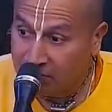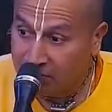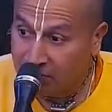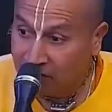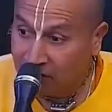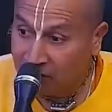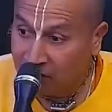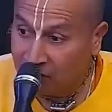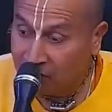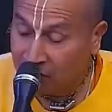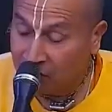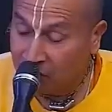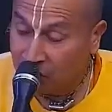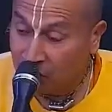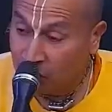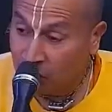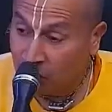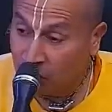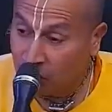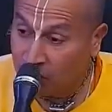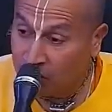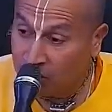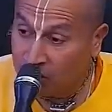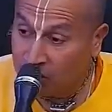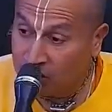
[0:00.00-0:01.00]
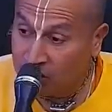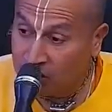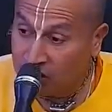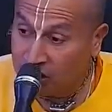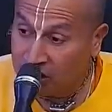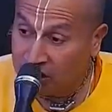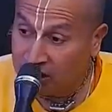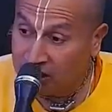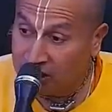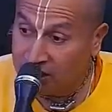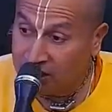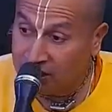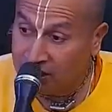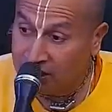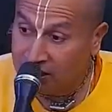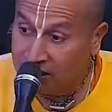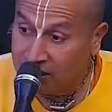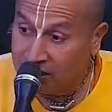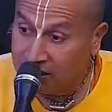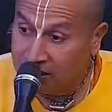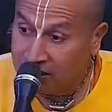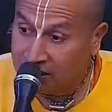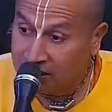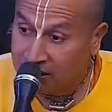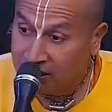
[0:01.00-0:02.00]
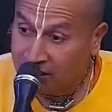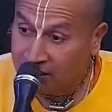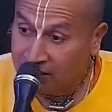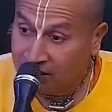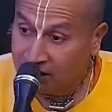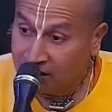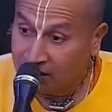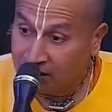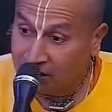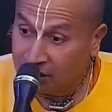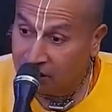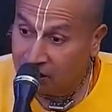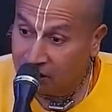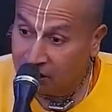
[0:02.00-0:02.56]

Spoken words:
we have to be conscious that